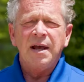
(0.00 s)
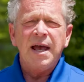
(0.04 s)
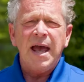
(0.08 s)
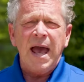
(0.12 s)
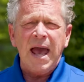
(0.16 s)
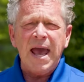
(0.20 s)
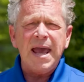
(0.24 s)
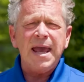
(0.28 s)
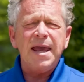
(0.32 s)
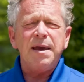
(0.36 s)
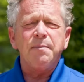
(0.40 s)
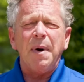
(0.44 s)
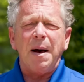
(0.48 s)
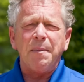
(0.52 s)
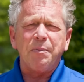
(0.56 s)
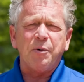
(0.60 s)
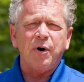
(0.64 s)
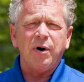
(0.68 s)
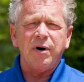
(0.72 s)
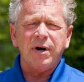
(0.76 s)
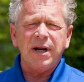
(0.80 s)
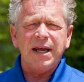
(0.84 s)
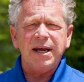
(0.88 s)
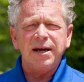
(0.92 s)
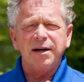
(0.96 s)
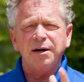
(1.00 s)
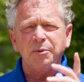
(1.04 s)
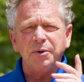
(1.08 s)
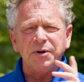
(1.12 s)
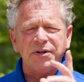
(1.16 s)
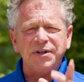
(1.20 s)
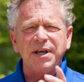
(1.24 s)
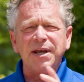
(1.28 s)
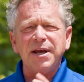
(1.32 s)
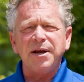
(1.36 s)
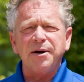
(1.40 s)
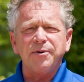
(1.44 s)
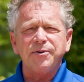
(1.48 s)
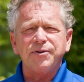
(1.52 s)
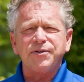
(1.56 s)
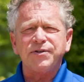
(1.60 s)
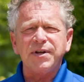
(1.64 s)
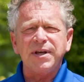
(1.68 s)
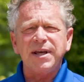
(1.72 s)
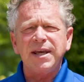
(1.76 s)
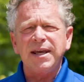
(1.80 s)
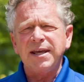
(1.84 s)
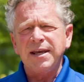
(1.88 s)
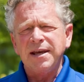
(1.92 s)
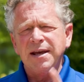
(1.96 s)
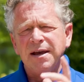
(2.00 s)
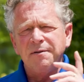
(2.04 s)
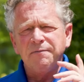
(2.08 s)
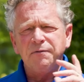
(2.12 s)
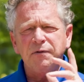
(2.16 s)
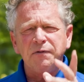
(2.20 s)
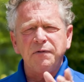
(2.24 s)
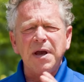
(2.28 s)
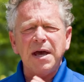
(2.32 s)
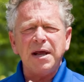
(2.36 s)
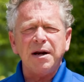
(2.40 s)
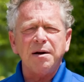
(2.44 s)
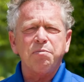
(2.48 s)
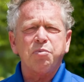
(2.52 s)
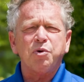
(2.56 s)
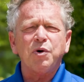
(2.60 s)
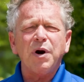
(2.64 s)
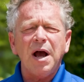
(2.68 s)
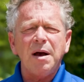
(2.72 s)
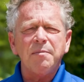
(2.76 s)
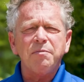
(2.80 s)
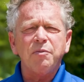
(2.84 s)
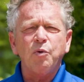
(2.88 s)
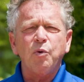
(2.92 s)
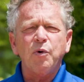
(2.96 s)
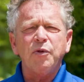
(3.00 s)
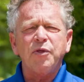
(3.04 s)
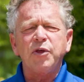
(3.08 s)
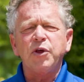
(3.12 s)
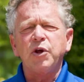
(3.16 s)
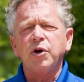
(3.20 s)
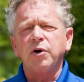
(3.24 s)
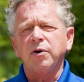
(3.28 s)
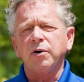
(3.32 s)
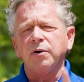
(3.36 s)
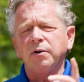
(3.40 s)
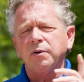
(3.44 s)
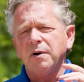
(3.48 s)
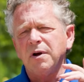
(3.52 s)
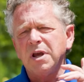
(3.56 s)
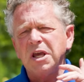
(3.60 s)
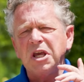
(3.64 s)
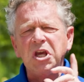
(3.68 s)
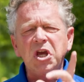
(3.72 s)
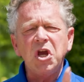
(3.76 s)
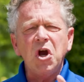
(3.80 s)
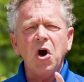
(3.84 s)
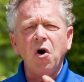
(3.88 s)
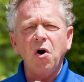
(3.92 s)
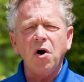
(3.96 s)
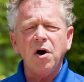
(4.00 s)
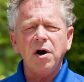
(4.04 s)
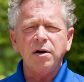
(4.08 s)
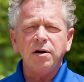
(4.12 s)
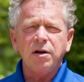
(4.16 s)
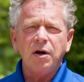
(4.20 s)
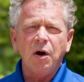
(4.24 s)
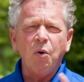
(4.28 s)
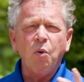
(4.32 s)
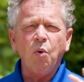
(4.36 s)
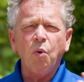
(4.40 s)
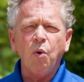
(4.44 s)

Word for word: Hey, Bob Carr here with TLC. you you got a problem with your yard,